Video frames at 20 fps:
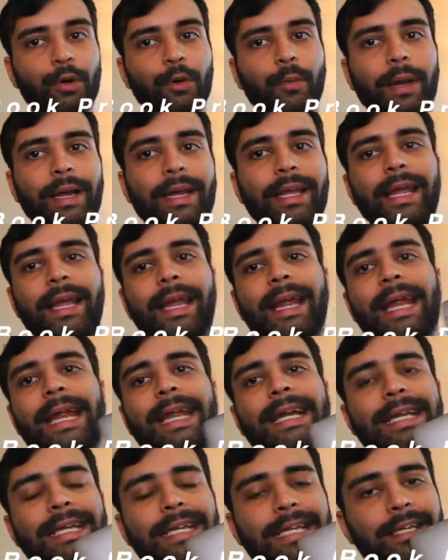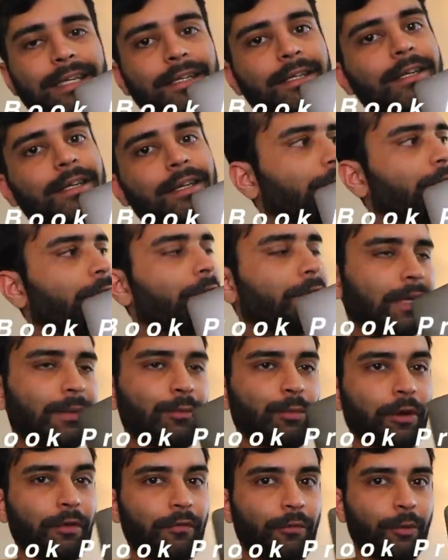2018
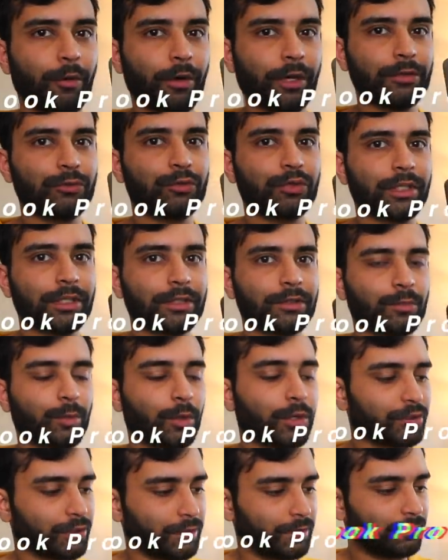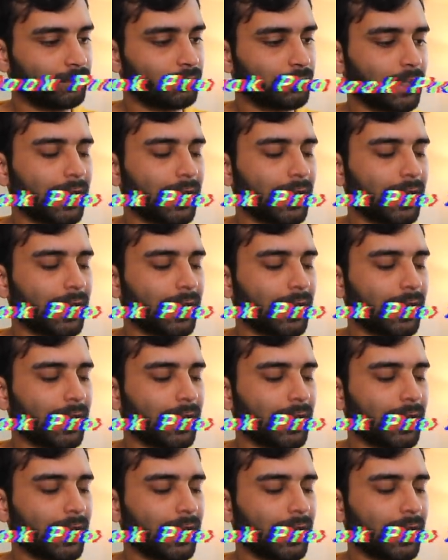15.4 inches version.